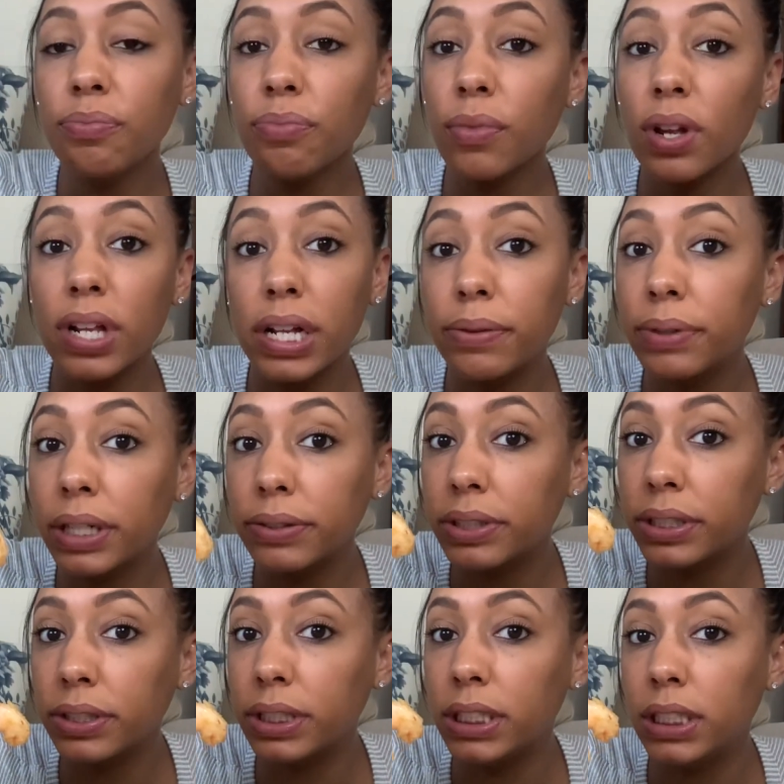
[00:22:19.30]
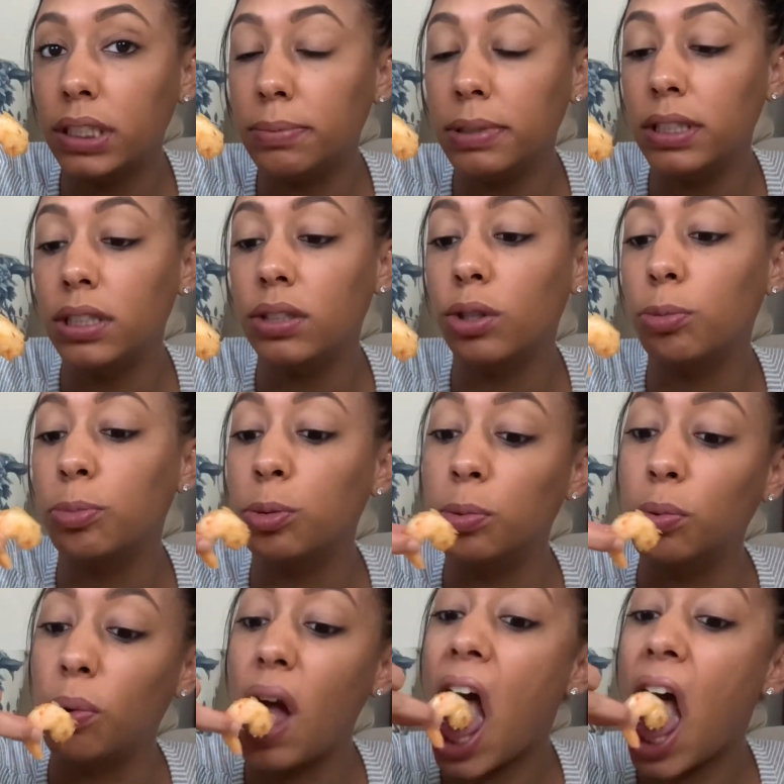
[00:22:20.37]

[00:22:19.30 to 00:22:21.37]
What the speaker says: Now we don't need to be eating no boo.